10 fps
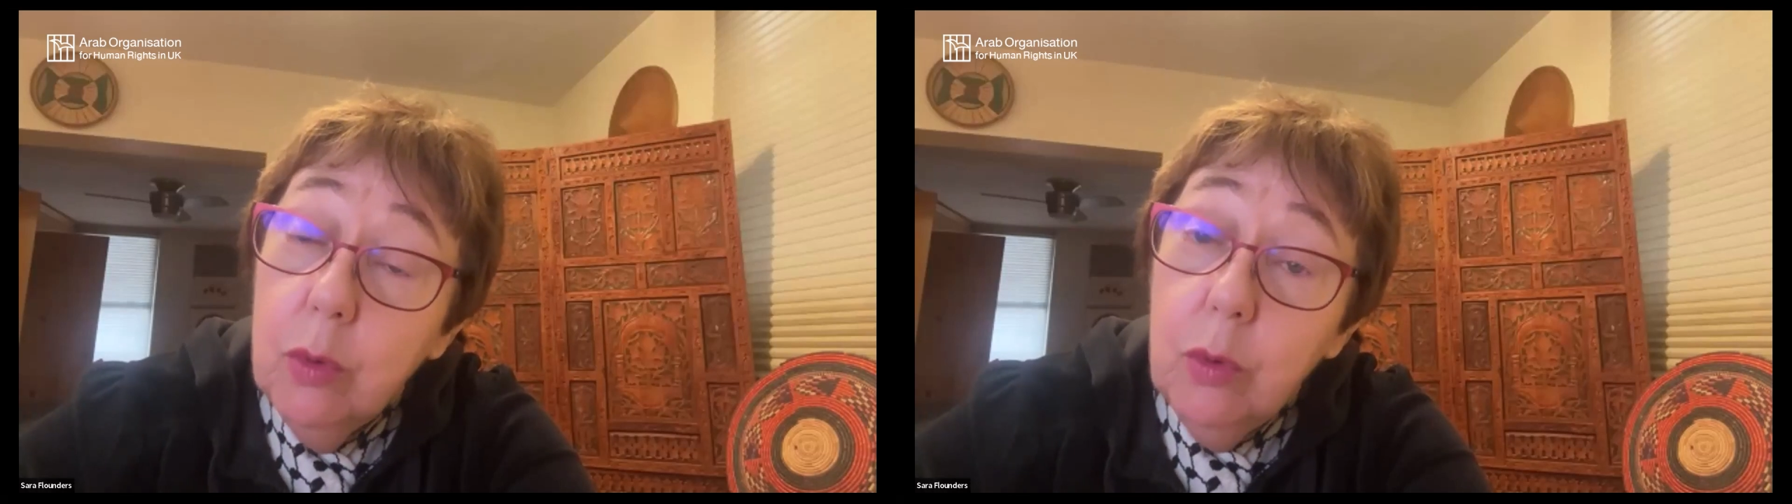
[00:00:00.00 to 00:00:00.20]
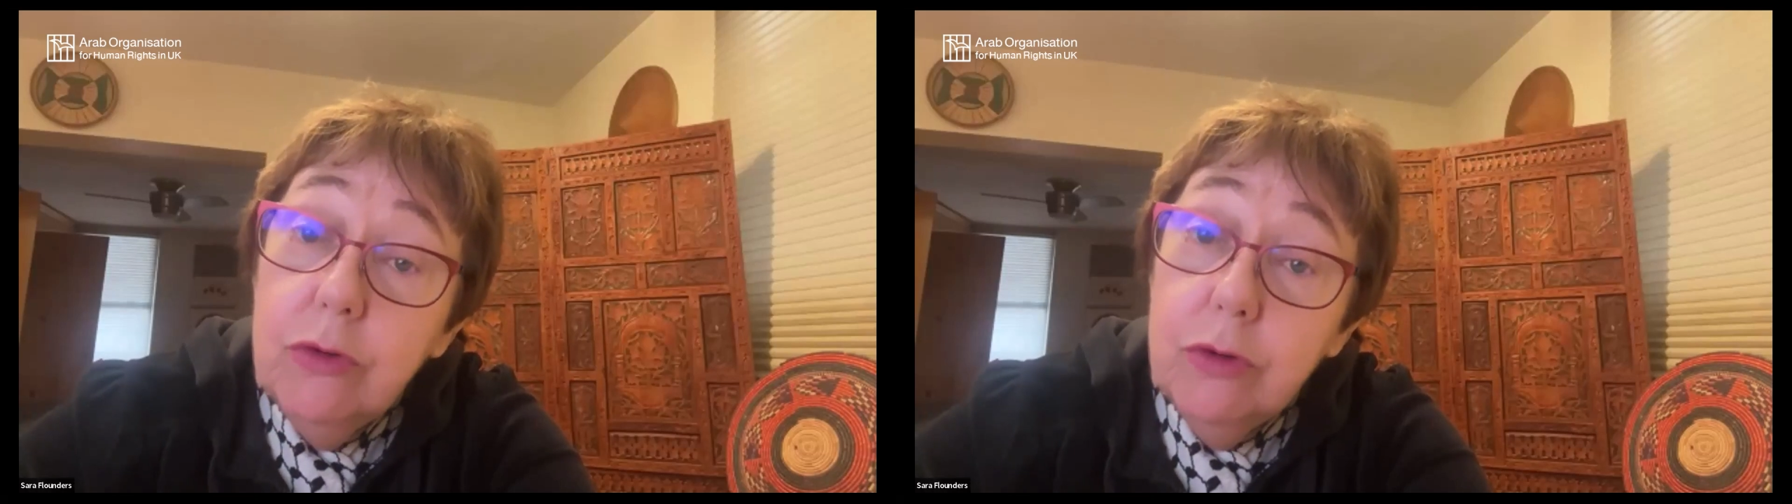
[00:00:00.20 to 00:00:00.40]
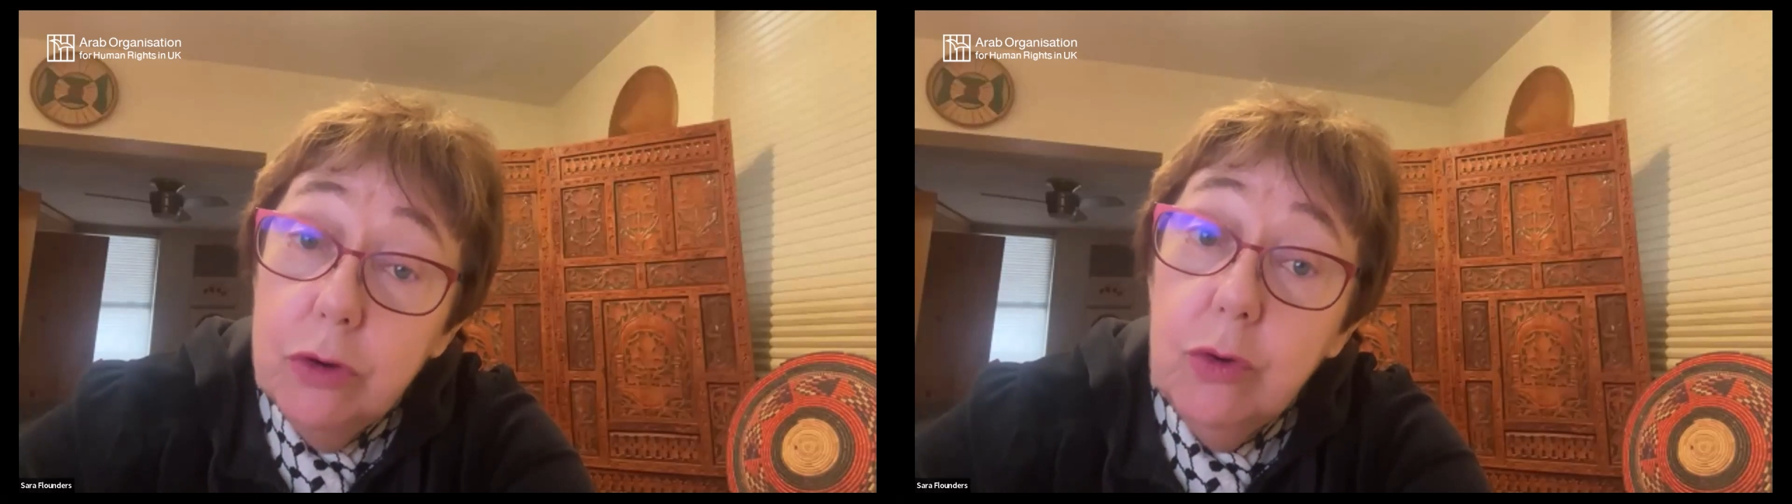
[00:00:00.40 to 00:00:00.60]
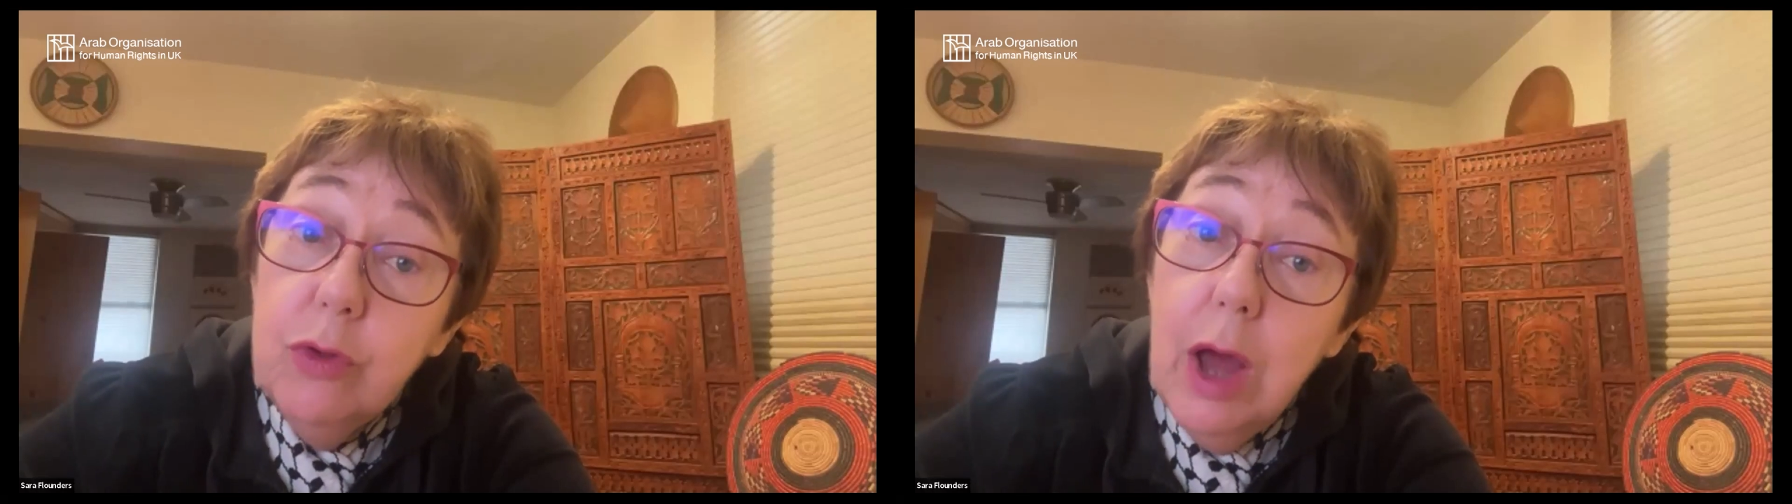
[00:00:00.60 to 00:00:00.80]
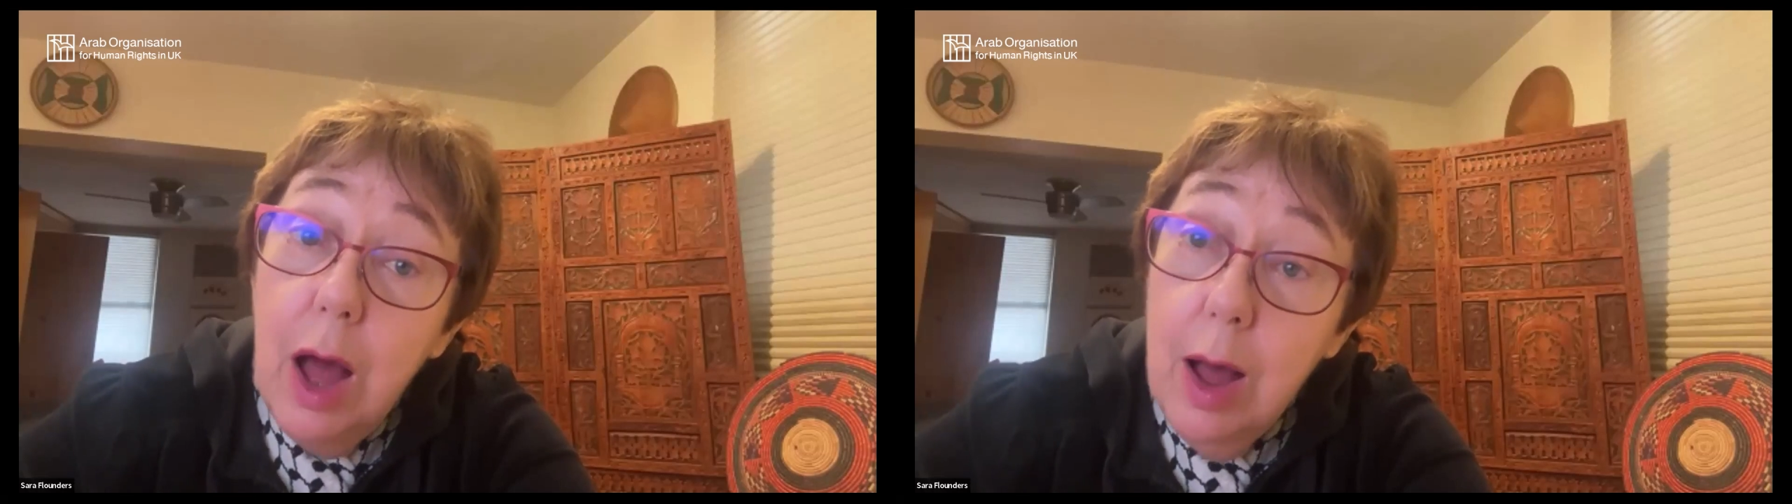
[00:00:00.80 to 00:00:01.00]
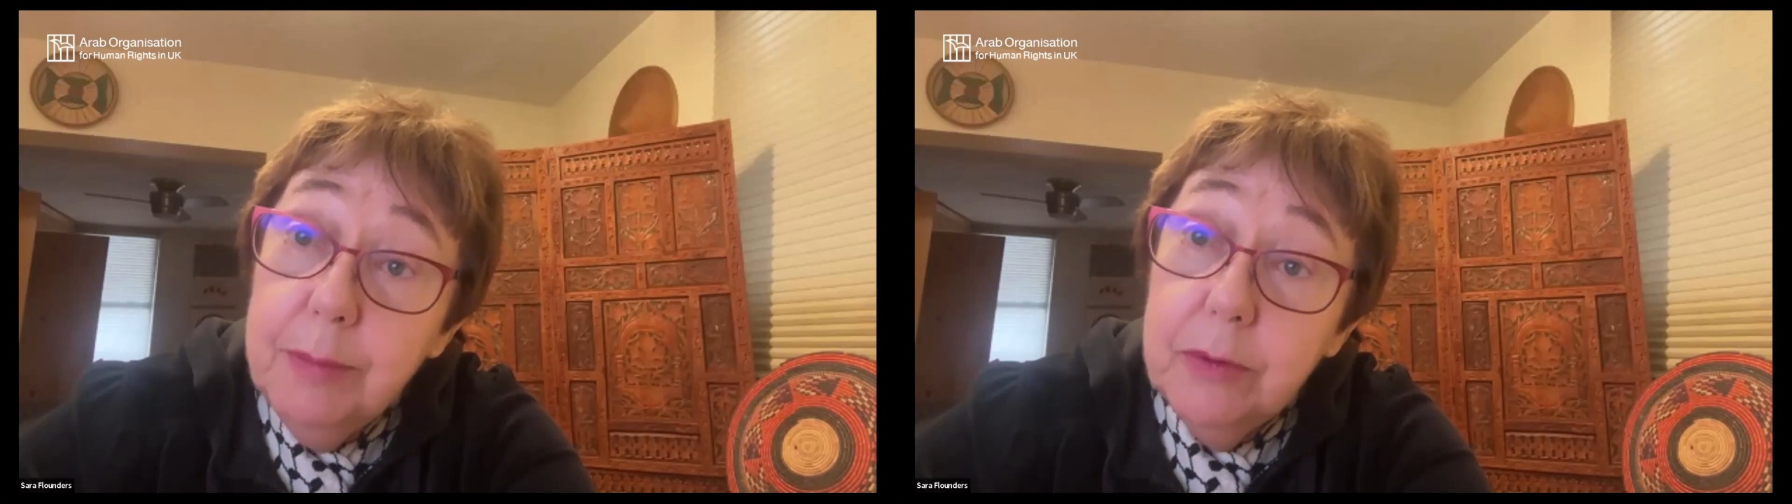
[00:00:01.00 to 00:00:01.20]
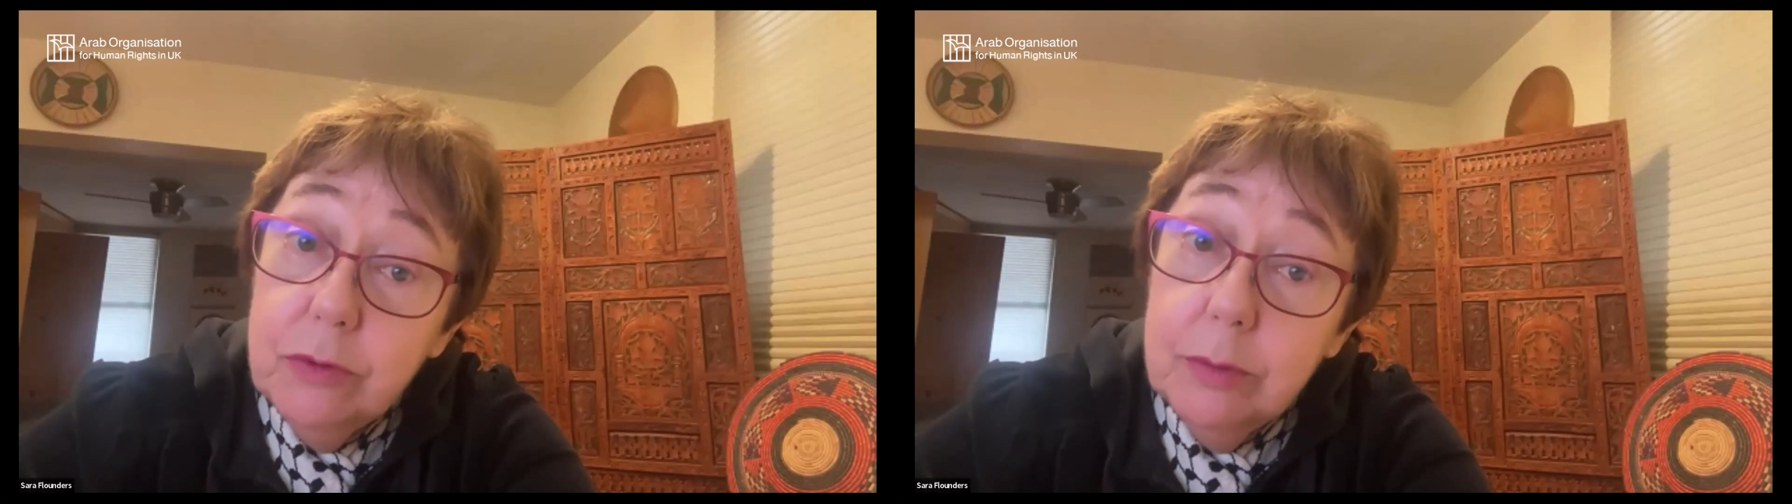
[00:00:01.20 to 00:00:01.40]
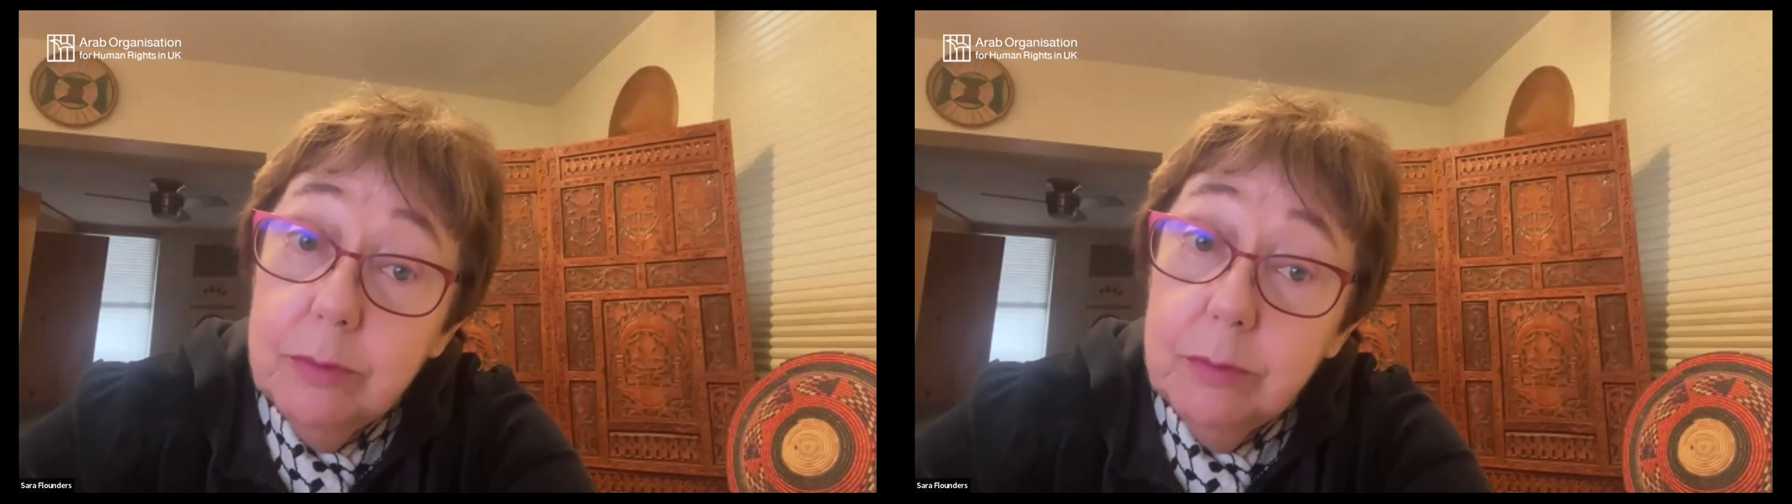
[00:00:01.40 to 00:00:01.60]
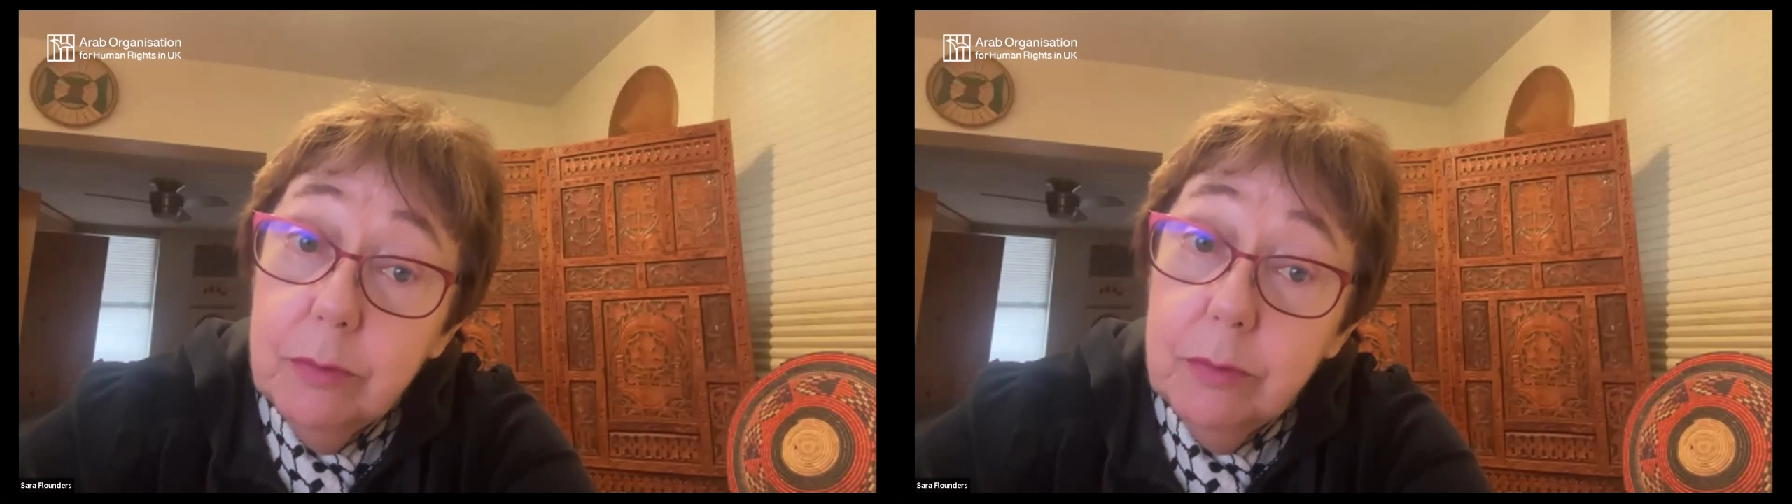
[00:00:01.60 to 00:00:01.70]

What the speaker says: was to do the opposite.